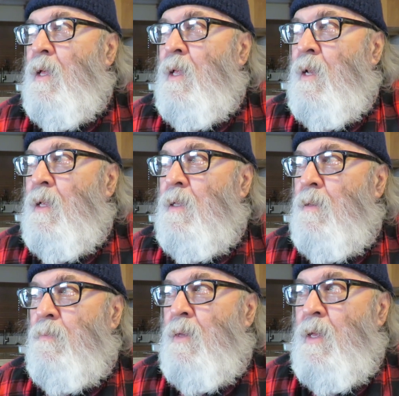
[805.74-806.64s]
And
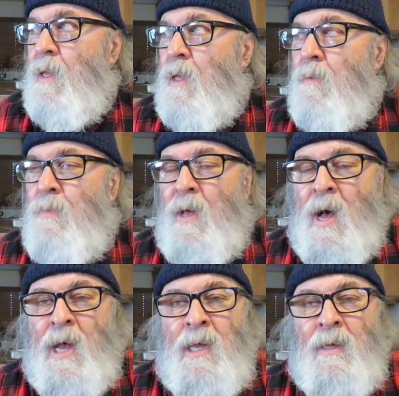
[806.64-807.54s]
but
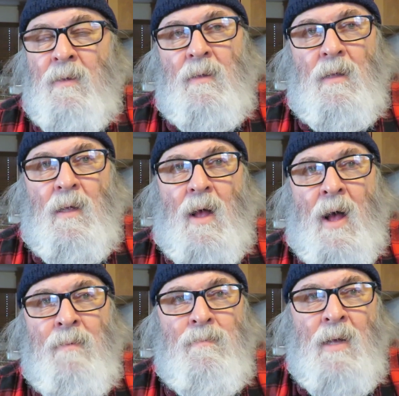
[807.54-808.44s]
I
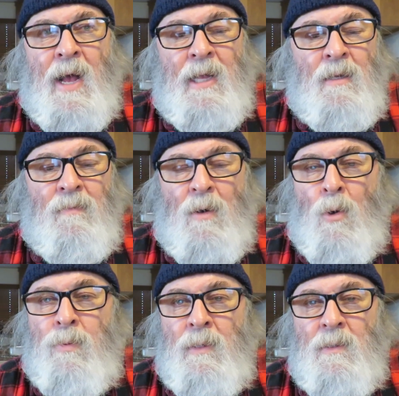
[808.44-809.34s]
I'm kind of
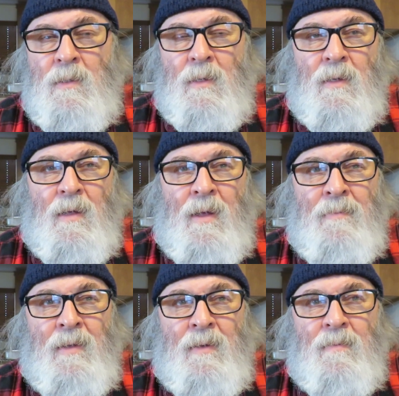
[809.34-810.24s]
open to I
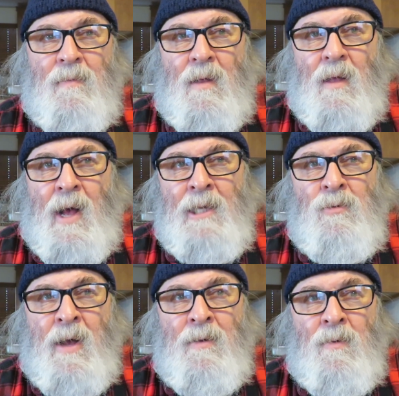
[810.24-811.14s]
mean, I
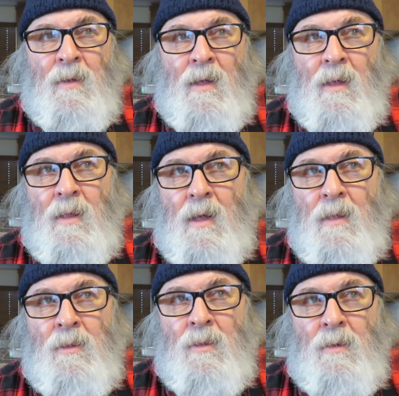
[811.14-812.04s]
try to
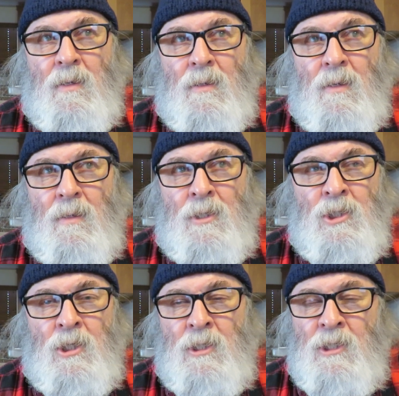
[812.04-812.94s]
the
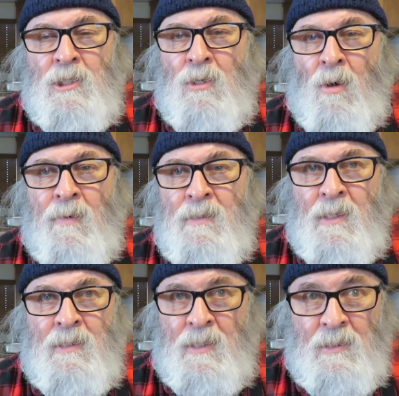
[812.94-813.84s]
church has always
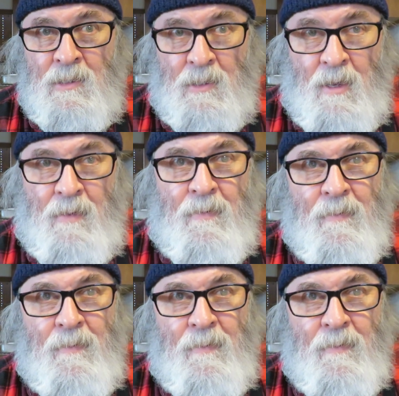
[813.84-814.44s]
existed